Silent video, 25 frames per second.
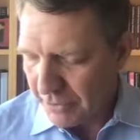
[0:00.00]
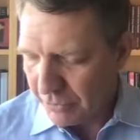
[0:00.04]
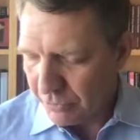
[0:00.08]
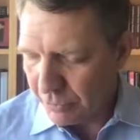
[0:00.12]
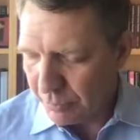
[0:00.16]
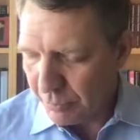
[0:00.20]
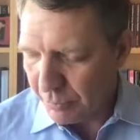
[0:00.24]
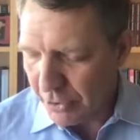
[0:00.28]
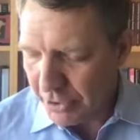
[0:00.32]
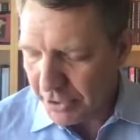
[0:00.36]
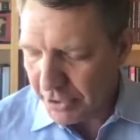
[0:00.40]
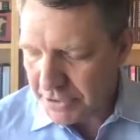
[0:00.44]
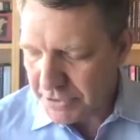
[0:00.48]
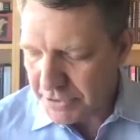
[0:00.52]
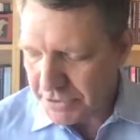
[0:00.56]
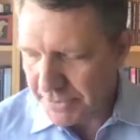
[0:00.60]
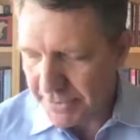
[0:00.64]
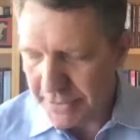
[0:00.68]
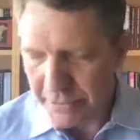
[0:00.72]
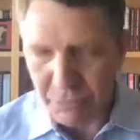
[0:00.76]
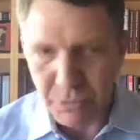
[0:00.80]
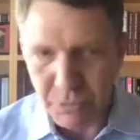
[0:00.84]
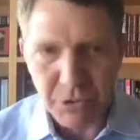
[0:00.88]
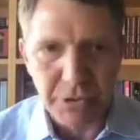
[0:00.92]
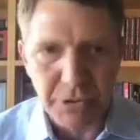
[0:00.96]
remarks, and
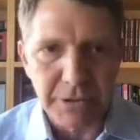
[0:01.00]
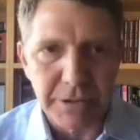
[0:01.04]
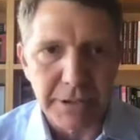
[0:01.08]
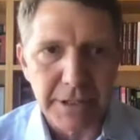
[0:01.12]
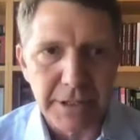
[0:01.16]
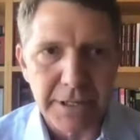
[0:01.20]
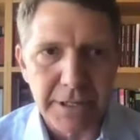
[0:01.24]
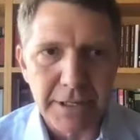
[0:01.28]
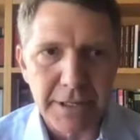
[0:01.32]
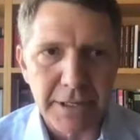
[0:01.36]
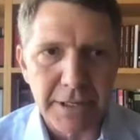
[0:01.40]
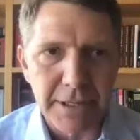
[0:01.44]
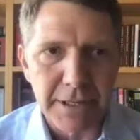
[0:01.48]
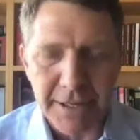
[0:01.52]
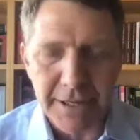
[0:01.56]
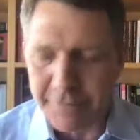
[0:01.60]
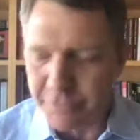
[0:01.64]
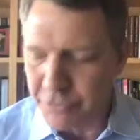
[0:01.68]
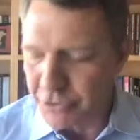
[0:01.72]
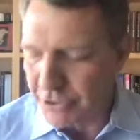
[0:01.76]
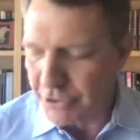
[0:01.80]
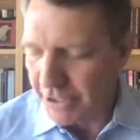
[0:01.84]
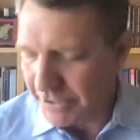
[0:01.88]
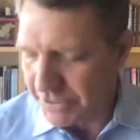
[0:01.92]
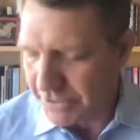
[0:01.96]
then we'll uh, have
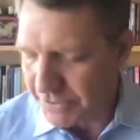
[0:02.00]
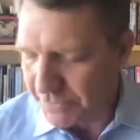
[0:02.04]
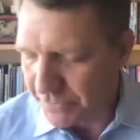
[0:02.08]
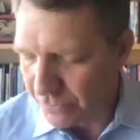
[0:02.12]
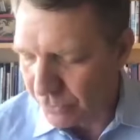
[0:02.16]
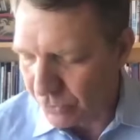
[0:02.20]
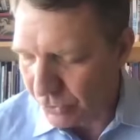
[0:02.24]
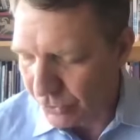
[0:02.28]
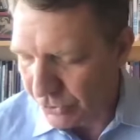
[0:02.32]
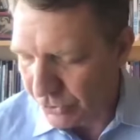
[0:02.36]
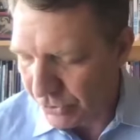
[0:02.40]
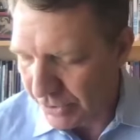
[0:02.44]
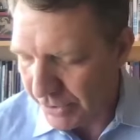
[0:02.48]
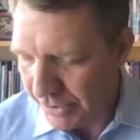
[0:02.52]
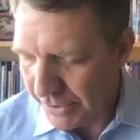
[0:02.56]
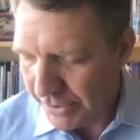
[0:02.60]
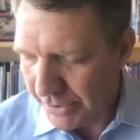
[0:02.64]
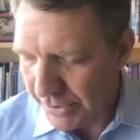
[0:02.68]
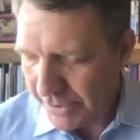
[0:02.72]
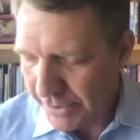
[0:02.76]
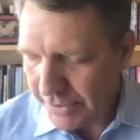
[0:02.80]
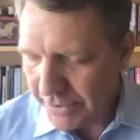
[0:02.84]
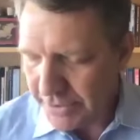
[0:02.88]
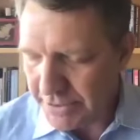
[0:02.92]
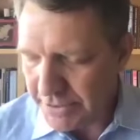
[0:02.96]
chance for
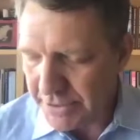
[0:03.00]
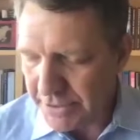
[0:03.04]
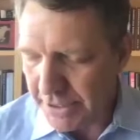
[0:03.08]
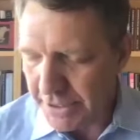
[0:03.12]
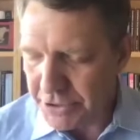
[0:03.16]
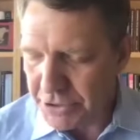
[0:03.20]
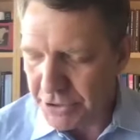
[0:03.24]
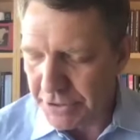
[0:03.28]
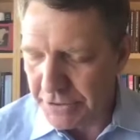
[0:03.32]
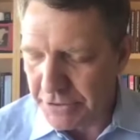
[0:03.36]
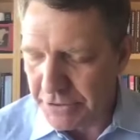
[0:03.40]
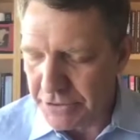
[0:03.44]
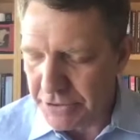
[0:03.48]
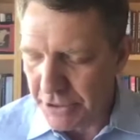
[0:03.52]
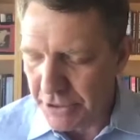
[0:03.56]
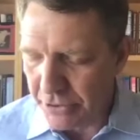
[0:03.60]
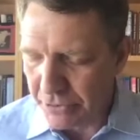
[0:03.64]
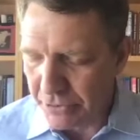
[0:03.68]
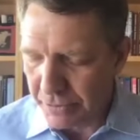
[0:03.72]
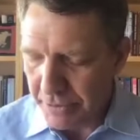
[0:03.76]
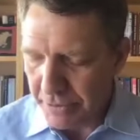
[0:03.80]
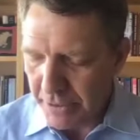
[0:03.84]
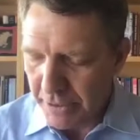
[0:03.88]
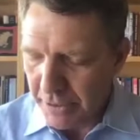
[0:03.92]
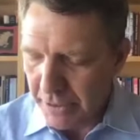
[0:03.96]
discussion.
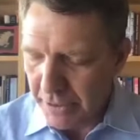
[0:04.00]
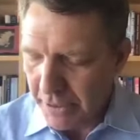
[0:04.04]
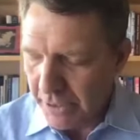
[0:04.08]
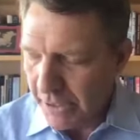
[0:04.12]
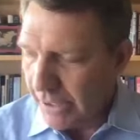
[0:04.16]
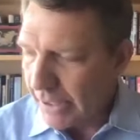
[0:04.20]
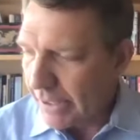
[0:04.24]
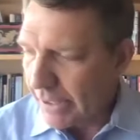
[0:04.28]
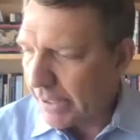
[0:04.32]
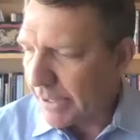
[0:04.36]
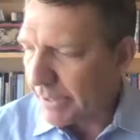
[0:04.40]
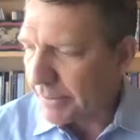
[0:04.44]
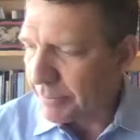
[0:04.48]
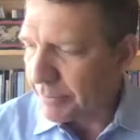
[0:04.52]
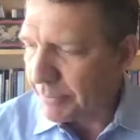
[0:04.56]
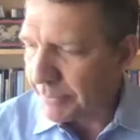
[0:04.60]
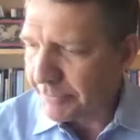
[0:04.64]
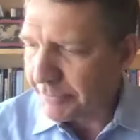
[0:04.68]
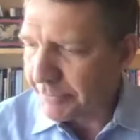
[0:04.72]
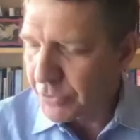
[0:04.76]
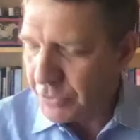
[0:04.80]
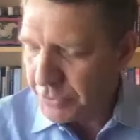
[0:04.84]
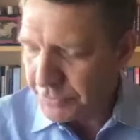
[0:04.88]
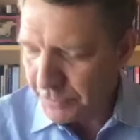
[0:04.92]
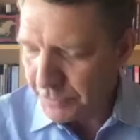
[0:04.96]
So um,
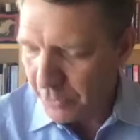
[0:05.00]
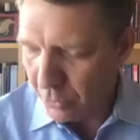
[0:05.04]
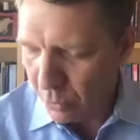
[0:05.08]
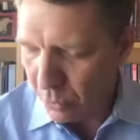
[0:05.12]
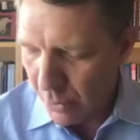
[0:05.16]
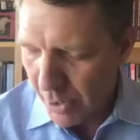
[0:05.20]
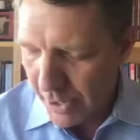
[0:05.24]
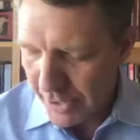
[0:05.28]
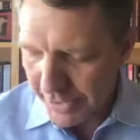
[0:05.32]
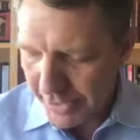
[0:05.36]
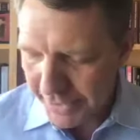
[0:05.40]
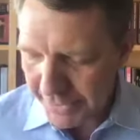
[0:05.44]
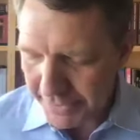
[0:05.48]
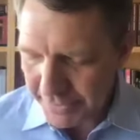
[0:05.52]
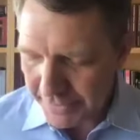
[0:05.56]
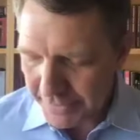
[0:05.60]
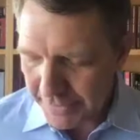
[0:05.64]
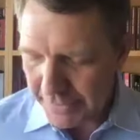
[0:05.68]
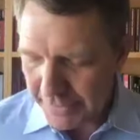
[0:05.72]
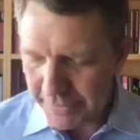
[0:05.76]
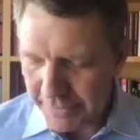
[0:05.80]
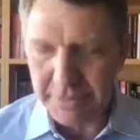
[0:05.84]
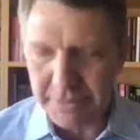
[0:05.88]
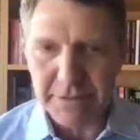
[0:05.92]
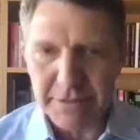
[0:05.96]
first of all, why,
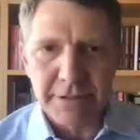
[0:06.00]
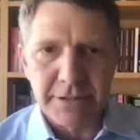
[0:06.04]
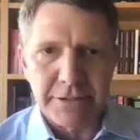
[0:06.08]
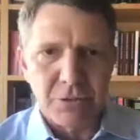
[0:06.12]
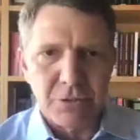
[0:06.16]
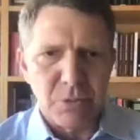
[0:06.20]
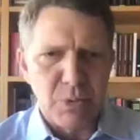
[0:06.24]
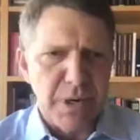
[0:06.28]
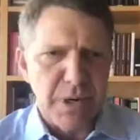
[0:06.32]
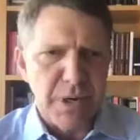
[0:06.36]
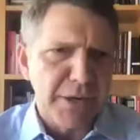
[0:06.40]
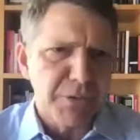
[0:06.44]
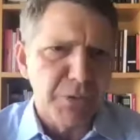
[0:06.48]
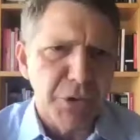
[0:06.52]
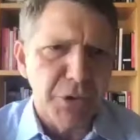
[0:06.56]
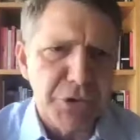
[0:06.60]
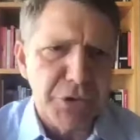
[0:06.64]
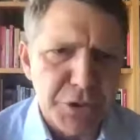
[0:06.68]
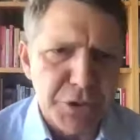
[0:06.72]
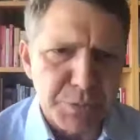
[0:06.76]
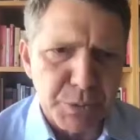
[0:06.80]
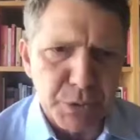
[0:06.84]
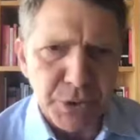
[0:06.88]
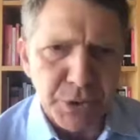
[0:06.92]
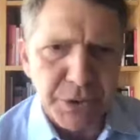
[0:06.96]
why I wrote
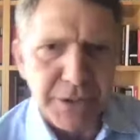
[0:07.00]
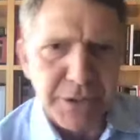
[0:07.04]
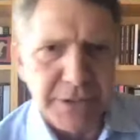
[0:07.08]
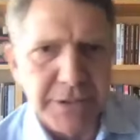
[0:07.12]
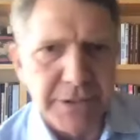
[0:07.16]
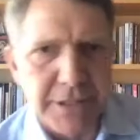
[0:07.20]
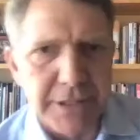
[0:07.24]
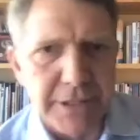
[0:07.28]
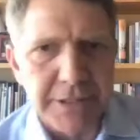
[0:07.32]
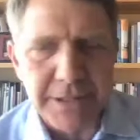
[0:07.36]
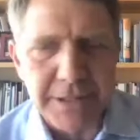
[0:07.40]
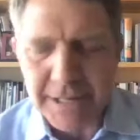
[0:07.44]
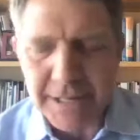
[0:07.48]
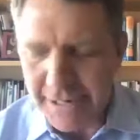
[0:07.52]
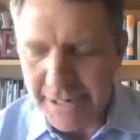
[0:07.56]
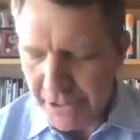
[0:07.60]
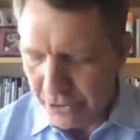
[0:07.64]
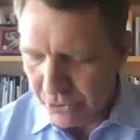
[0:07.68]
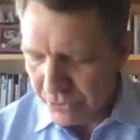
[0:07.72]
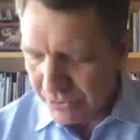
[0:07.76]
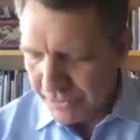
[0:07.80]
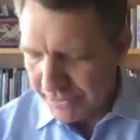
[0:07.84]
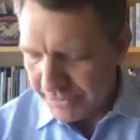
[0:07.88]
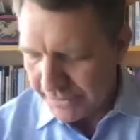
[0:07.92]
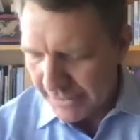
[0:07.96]
this book and, and
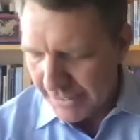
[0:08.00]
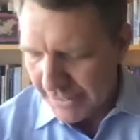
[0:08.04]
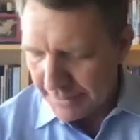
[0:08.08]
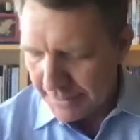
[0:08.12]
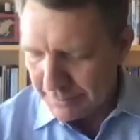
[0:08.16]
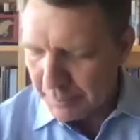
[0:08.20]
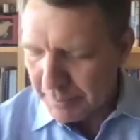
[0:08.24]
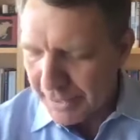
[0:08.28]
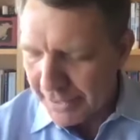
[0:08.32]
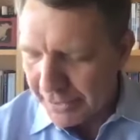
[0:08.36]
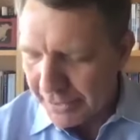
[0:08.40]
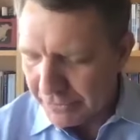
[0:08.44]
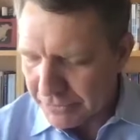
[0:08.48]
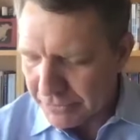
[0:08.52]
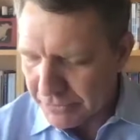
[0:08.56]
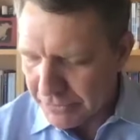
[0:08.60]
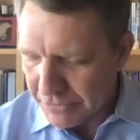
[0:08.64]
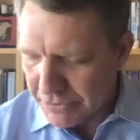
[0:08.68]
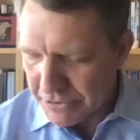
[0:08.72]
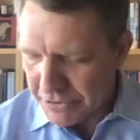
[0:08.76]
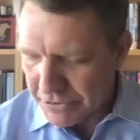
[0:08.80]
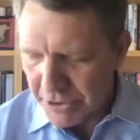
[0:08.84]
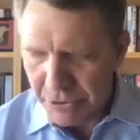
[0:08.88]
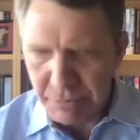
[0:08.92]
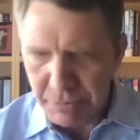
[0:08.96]
how it came about.
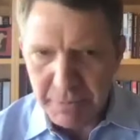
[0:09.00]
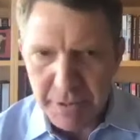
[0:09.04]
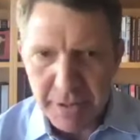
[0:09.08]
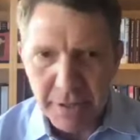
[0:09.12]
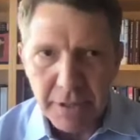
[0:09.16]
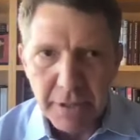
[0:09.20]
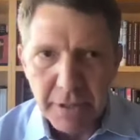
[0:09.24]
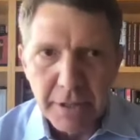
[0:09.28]
So